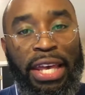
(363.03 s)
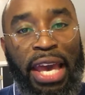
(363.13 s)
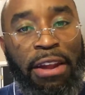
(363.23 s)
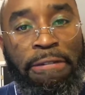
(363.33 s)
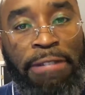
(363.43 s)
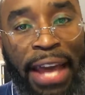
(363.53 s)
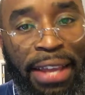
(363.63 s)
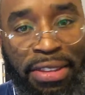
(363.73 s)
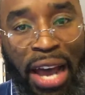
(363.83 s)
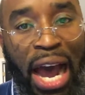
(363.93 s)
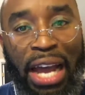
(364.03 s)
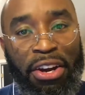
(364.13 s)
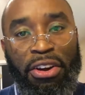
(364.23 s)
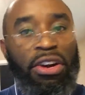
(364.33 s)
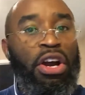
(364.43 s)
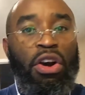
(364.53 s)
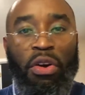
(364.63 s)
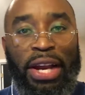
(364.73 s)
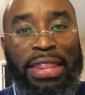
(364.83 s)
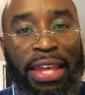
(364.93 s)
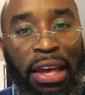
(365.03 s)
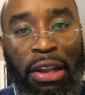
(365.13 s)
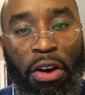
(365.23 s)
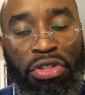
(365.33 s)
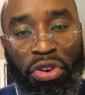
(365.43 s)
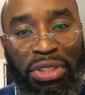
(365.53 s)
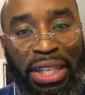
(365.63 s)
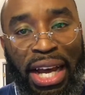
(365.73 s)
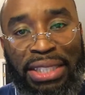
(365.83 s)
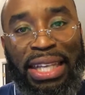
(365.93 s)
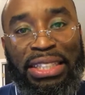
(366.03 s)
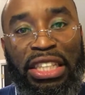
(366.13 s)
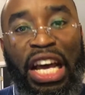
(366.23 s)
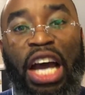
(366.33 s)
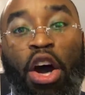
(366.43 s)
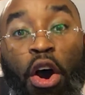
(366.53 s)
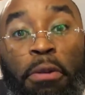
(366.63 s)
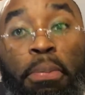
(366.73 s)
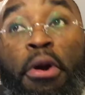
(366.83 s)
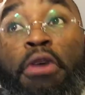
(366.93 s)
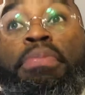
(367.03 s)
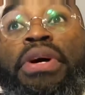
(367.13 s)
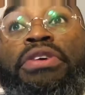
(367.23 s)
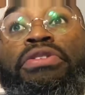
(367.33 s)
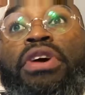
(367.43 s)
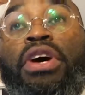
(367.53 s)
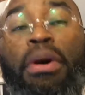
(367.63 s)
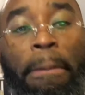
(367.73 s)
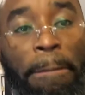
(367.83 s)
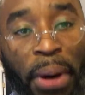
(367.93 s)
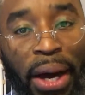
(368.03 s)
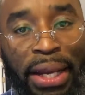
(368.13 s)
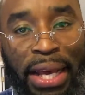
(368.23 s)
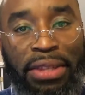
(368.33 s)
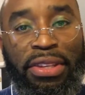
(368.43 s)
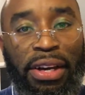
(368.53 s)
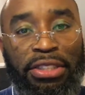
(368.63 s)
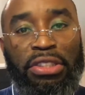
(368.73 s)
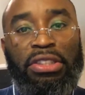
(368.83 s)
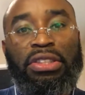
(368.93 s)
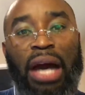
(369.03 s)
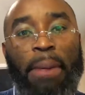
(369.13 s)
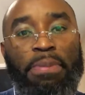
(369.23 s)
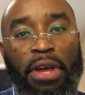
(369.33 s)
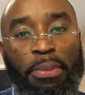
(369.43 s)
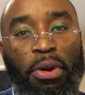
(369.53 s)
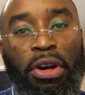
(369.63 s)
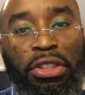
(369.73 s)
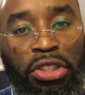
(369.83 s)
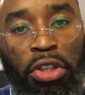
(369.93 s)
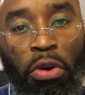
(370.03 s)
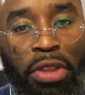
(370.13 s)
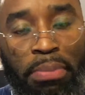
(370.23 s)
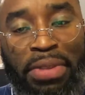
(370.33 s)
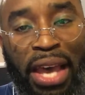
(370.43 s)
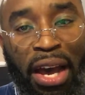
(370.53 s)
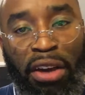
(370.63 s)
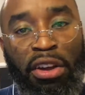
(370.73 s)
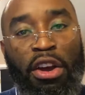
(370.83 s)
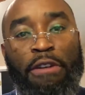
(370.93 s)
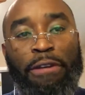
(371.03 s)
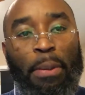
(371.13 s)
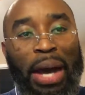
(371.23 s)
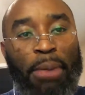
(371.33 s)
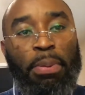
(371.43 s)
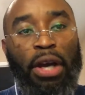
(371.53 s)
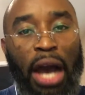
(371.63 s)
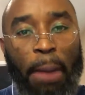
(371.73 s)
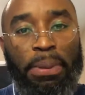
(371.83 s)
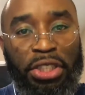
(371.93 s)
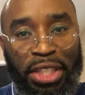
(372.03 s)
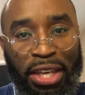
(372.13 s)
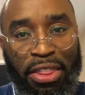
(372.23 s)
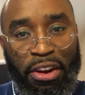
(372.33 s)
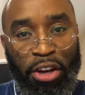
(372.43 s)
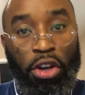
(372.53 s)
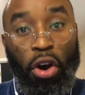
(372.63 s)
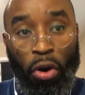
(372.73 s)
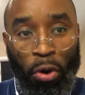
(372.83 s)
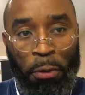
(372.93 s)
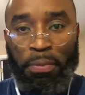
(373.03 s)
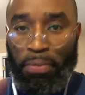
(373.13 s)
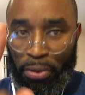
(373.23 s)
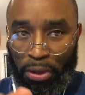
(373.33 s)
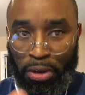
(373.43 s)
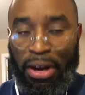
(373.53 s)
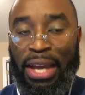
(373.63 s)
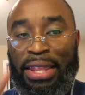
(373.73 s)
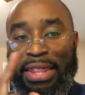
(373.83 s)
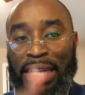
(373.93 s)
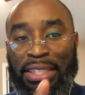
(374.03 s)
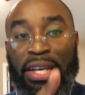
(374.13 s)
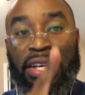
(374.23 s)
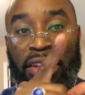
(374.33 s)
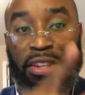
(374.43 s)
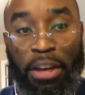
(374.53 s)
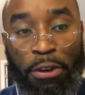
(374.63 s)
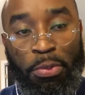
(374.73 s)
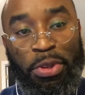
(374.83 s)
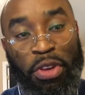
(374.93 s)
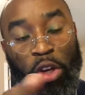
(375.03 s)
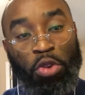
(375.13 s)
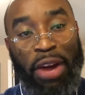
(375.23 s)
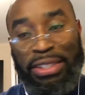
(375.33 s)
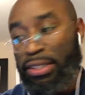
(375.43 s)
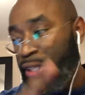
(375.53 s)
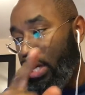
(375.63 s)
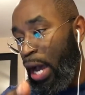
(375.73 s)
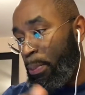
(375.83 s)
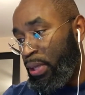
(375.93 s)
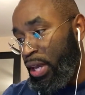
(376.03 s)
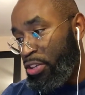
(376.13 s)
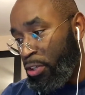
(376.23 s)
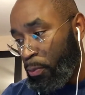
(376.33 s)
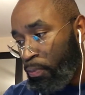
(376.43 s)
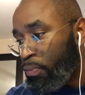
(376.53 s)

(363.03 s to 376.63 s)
get a flat tire or anything along those lines that's not on purpose, but it does stop them or slow them down from accomplishing their goal. All right, that's the difference between crisis and complication.